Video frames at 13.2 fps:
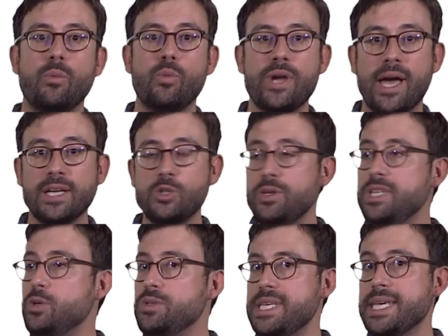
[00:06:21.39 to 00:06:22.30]
we're actually
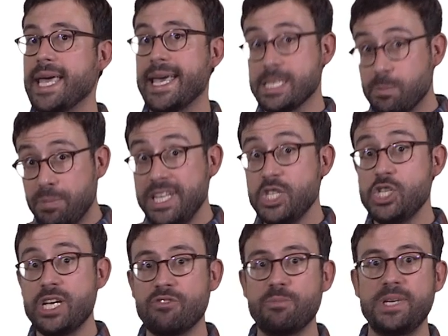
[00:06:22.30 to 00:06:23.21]
using a split
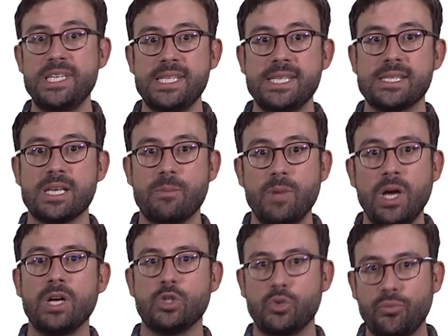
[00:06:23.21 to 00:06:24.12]
GFP system
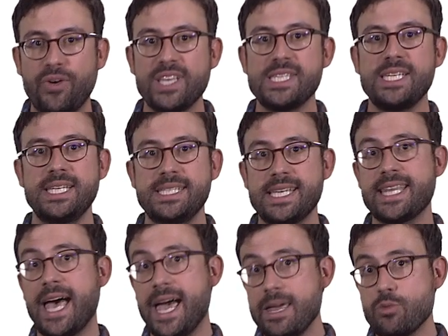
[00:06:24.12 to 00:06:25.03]
to
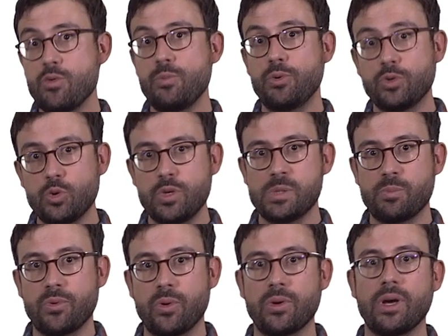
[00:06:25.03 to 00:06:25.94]
facilitate high throughput
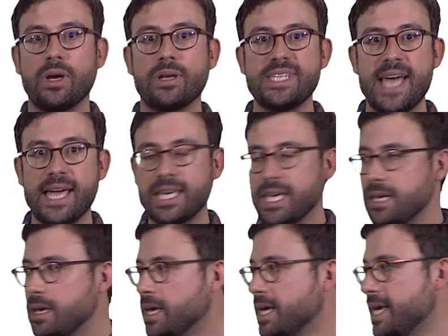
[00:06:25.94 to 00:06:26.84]
CRISPR uh, tagging.